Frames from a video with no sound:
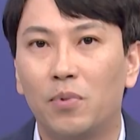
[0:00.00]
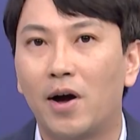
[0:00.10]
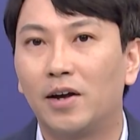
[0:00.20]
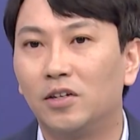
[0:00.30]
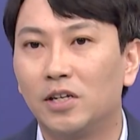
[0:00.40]

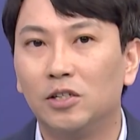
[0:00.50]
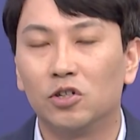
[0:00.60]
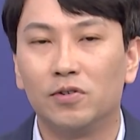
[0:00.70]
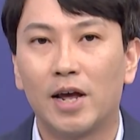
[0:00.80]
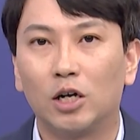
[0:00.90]
by the
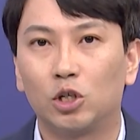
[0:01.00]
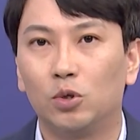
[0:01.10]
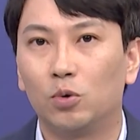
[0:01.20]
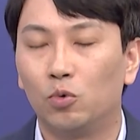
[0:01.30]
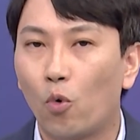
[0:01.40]

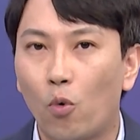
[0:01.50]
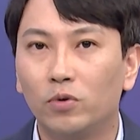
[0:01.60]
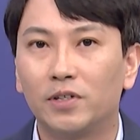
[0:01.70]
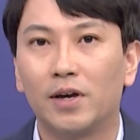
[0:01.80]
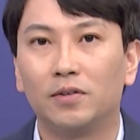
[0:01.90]
international
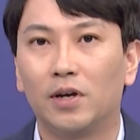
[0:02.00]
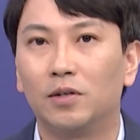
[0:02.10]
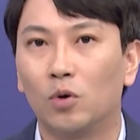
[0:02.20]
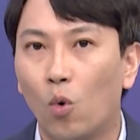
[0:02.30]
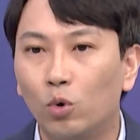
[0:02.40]
norms
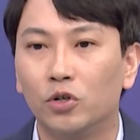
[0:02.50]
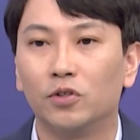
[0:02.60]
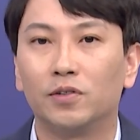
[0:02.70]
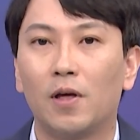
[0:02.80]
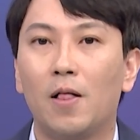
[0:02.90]
and
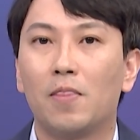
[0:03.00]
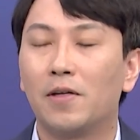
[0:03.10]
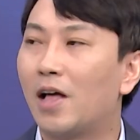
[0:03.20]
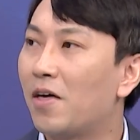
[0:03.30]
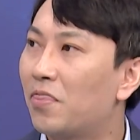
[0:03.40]
orders,
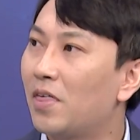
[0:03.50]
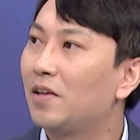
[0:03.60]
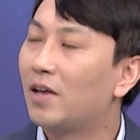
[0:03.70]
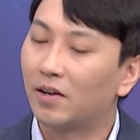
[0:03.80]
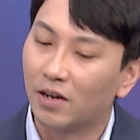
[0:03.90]
then I
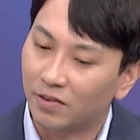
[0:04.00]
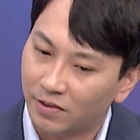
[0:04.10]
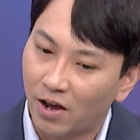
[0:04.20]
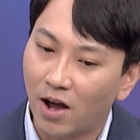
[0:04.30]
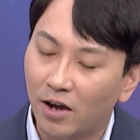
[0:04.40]
think that that
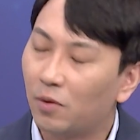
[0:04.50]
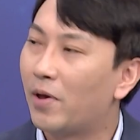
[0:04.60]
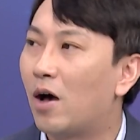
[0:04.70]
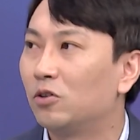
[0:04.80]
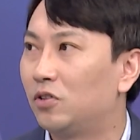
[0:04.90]
kind of
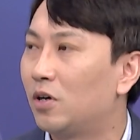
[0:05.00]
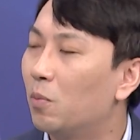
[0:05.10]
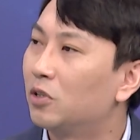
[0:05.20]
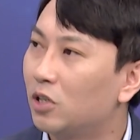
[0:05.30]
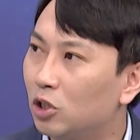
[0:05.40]
healthy
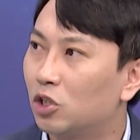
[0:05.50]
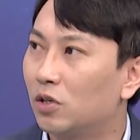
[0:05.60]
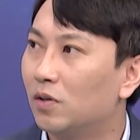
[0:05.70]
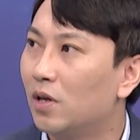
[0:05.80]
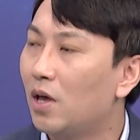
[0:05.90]

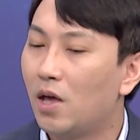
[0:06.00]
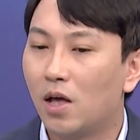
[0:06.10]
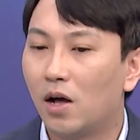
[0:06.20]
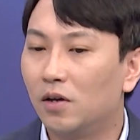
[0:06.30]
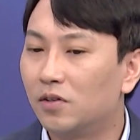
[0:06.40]
competition
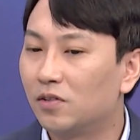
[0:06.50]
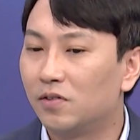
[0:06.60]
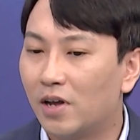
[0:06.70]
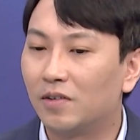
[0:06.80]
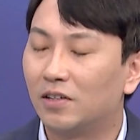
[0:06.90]
does
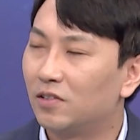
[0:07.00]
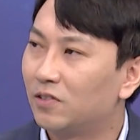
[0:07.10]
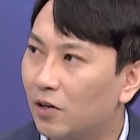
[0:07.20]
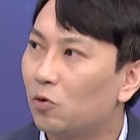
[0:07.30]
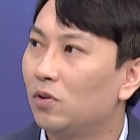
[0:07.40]
not
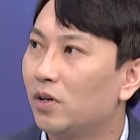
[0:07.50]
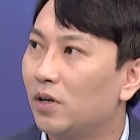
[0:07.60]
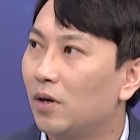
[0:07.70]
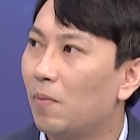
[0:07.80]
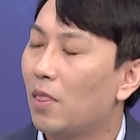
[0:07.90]

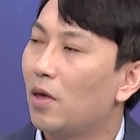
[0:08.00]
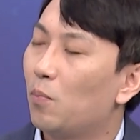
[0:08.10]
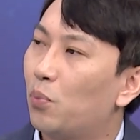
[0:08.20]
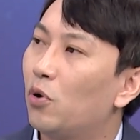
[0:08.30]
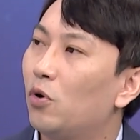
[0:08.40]
necessarily
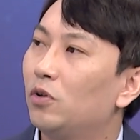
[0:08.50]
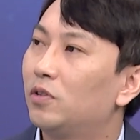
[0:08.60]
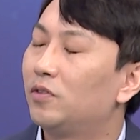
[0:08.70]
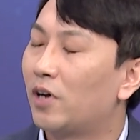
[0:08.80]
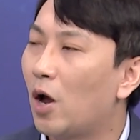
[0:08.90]

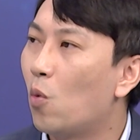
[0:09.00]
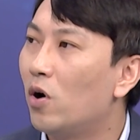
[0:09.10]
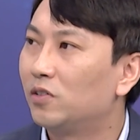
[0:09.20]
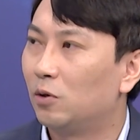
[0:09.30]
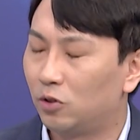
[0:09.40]
put
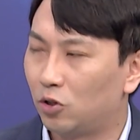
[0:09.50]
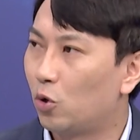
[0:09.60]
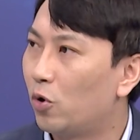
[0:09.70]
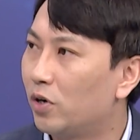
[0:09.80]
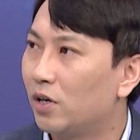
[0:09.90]
Taiwan's national
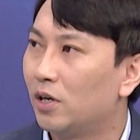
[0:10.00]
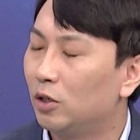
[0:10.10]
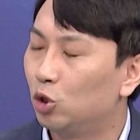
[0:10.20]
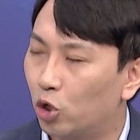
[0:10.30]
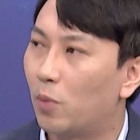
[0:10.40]
security
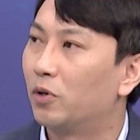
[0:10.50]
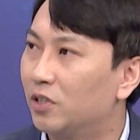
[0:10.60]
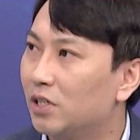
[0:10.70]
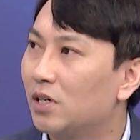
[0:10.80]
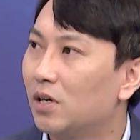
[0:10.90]
in
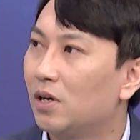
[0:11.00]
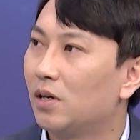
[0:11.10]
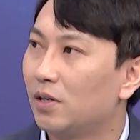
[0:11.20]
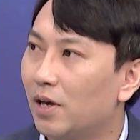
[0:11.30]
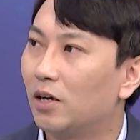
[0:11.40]
jeopardy.
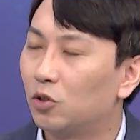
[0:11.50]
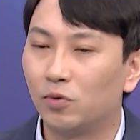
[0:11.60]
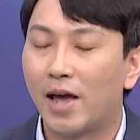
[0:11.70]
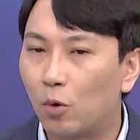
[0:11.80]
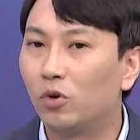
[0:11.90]
Yeah,
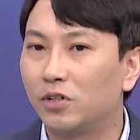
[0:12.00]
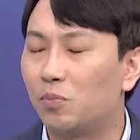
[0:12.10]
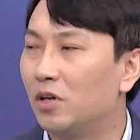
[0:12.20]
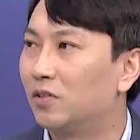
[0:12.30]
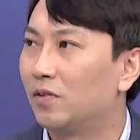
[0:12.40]
so that really
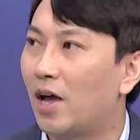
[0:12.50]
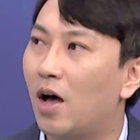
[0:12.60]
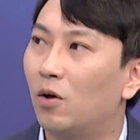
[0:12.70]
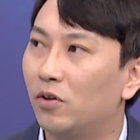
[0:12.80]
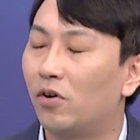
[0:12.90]
depends on
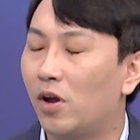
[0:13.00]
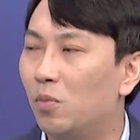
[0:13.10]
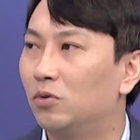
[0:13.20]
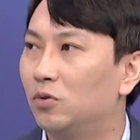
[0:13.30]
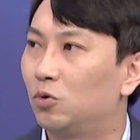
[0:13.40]
how they are able to